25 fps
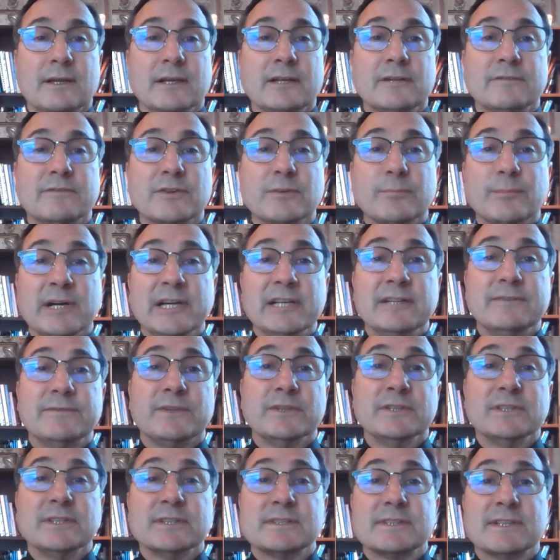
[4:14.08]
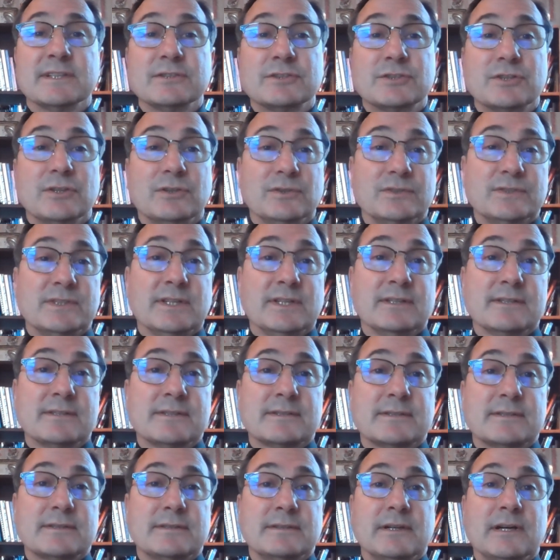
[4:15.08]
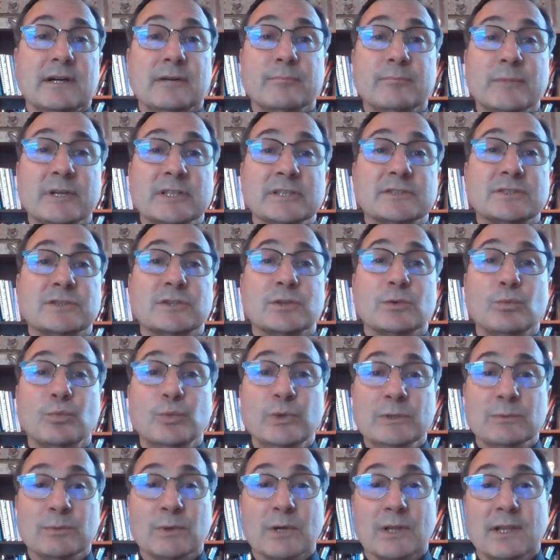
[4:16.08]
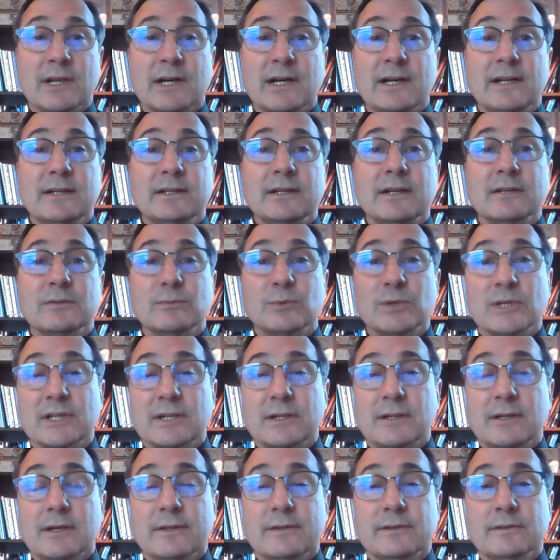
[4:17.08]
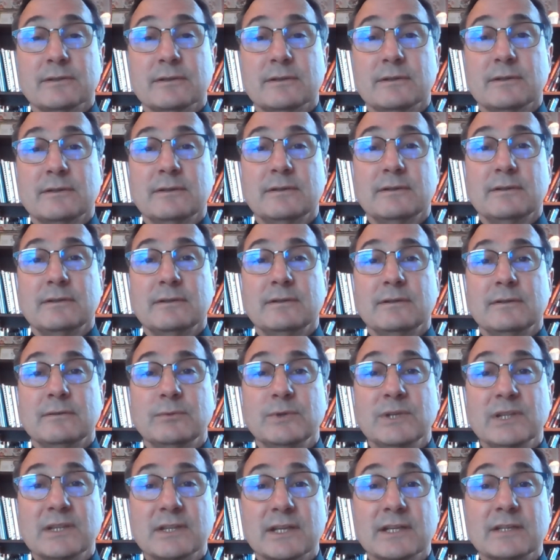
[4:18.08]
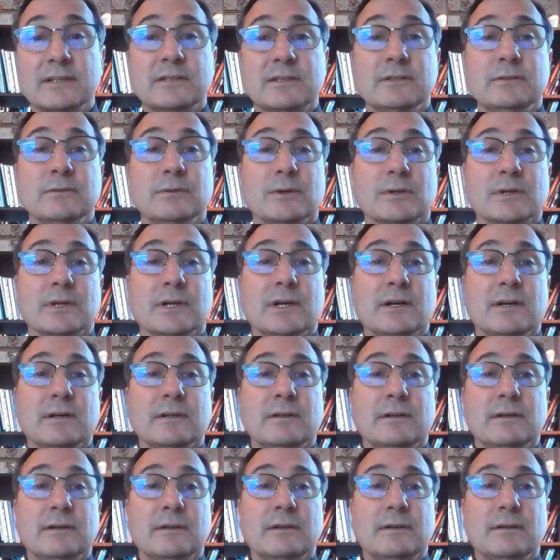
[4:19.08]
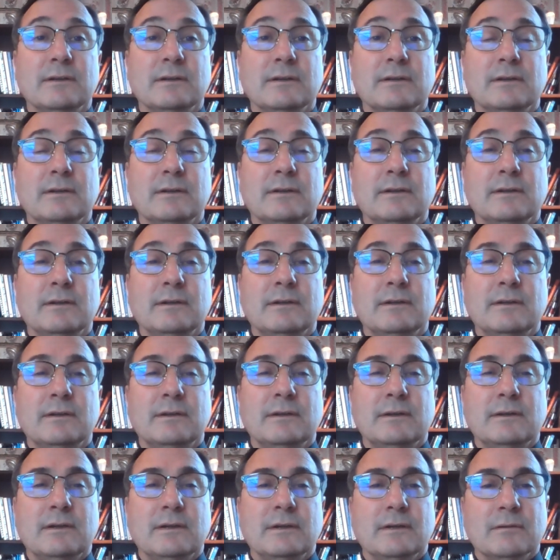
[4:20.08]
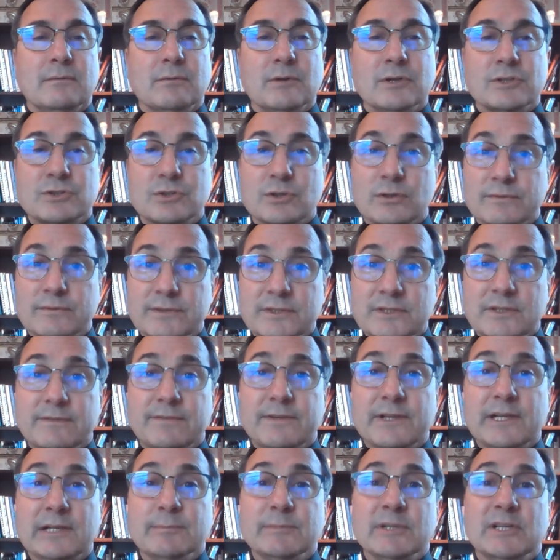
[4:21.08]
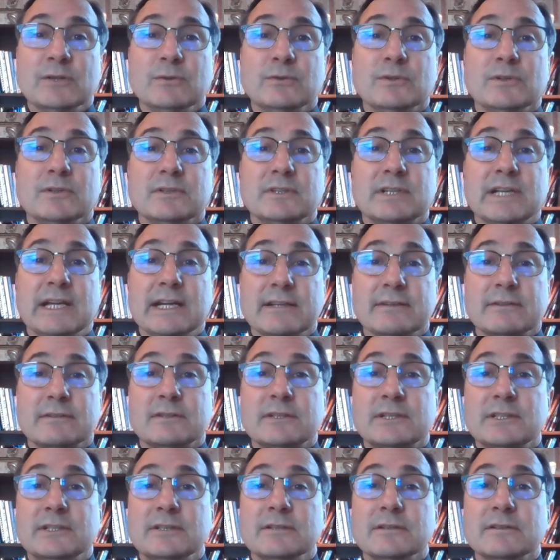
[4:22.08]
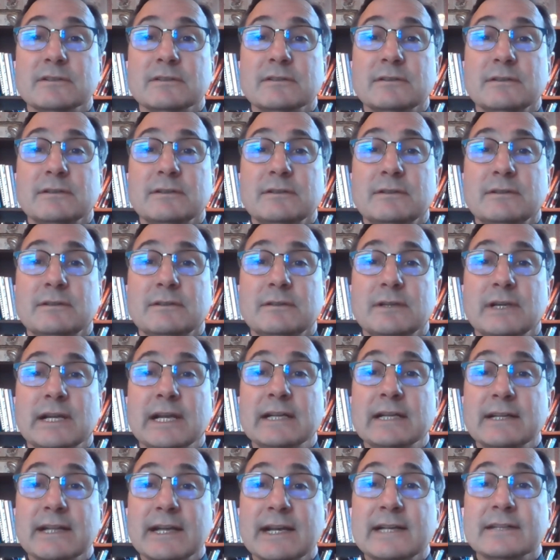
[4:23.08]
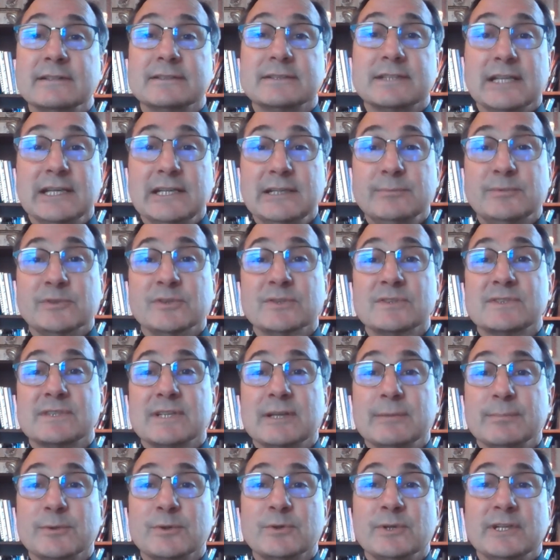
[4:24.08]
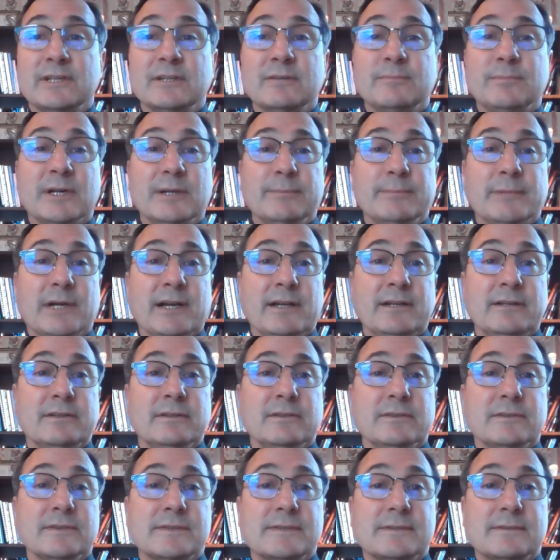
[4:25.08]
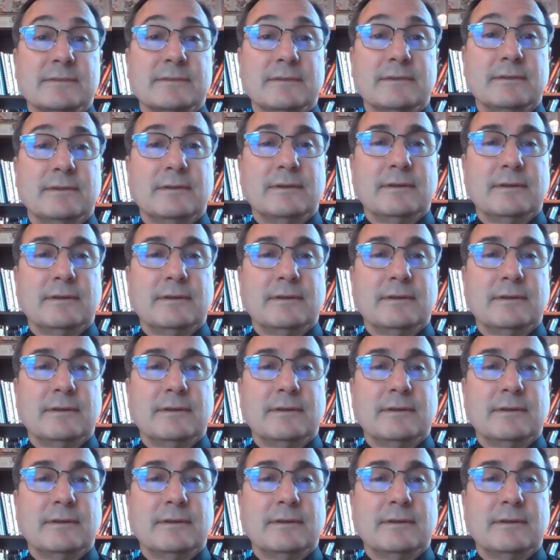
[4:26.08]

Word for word: And for mindfulness that shows us how much we rely on one another. We thank you, O God. Watch over your family, Lord, gathered here and at tables separated by miles.